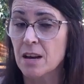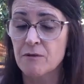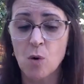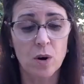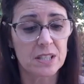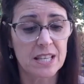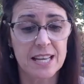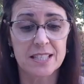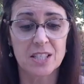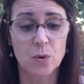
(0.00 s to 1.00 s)
of course,
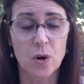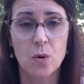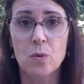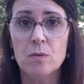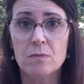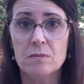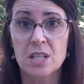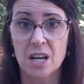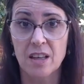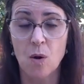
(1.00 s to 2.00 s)
that Zero
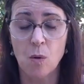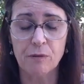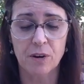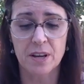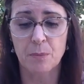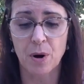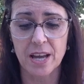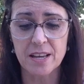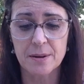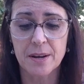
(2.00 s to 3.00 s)
dug that hole for him,
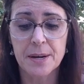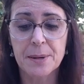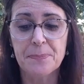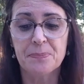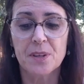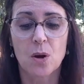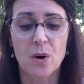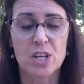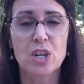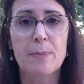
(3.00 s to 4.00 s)
right?
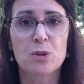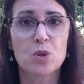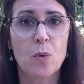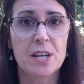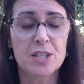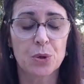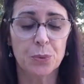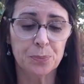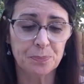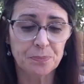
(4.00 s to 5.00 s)
Okay, chapter
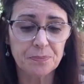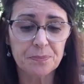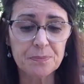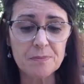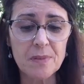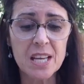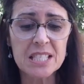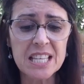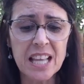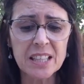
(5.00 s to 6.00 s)
22.
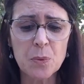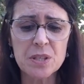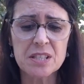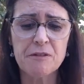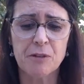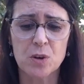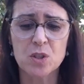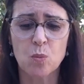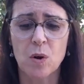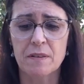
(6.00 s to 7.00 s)
Stanley was the
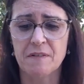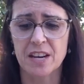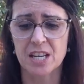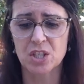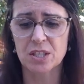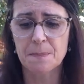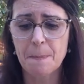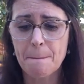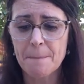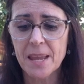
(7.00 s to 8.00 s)
first one finished.
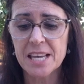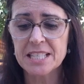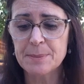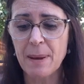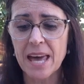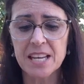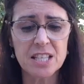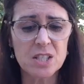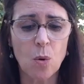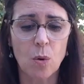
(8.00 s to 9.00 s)
He spat
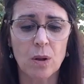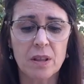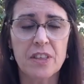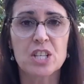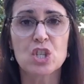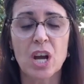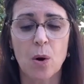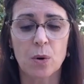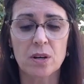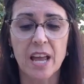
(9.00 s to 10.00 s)
in his hole, then
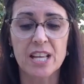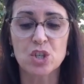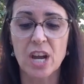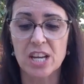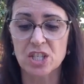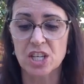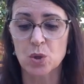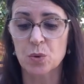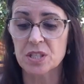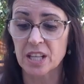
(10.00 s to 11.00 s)
showered and changed
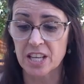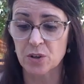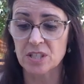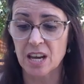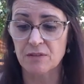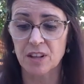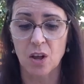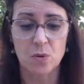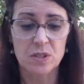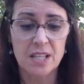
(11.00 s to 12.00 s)
into his cleaner set of
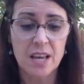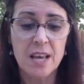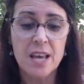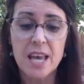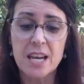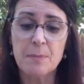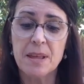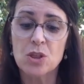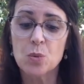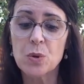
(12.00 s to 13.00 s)
clothes. It had
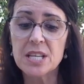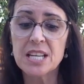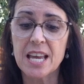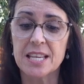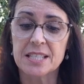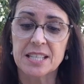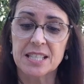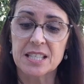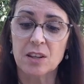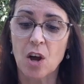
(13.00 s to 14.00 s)
been 3 days
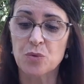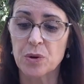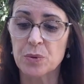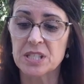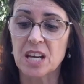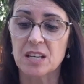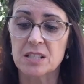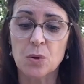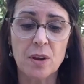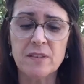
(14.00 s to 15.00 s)
since the laundry was done,
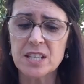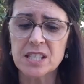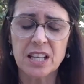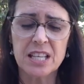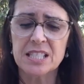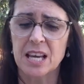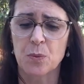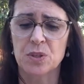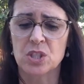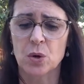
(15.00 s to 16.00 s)
so even his clean
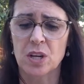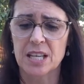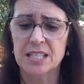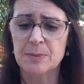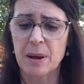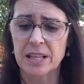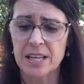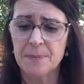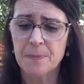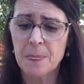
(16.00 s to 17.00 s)
set was dirty and
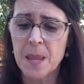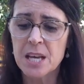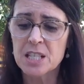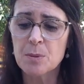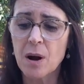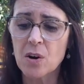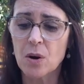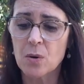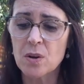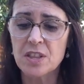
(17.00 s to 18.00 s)
smelly.
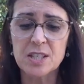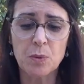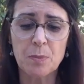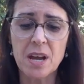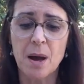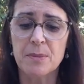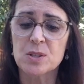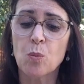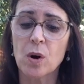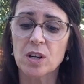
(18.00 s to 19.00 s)
Tomorrow, these would become
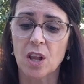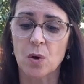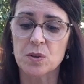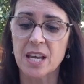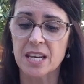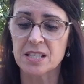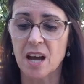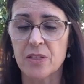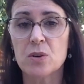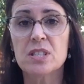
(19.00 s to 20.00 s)
his work clothes and his
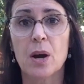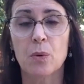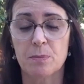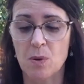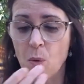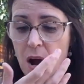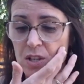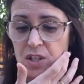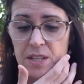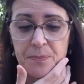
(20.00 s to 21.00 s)
other set would be
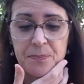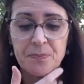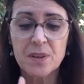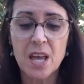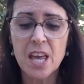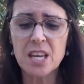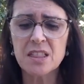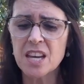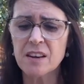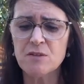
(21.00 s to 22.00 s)
washed. He
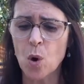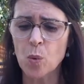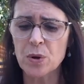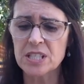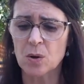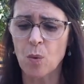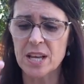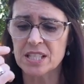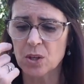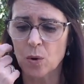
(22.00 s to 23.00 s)
could think of no reason
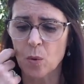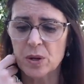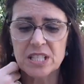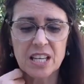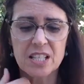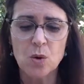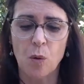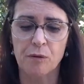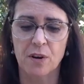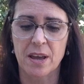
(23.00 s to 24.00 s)
why Zero would dig his
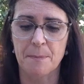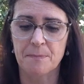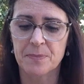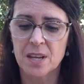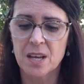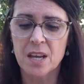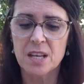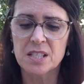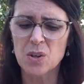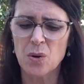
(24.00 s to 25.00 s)
hole for him.
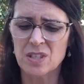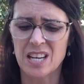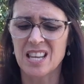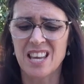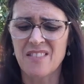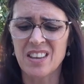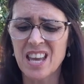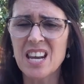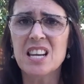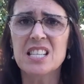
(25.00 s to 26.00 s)
Zero didn't even
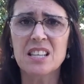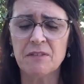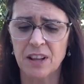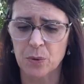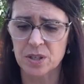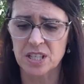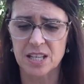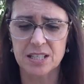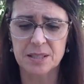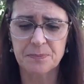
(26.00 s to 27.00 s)
get any sunflower
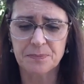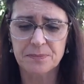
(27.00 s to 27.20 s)
seeds.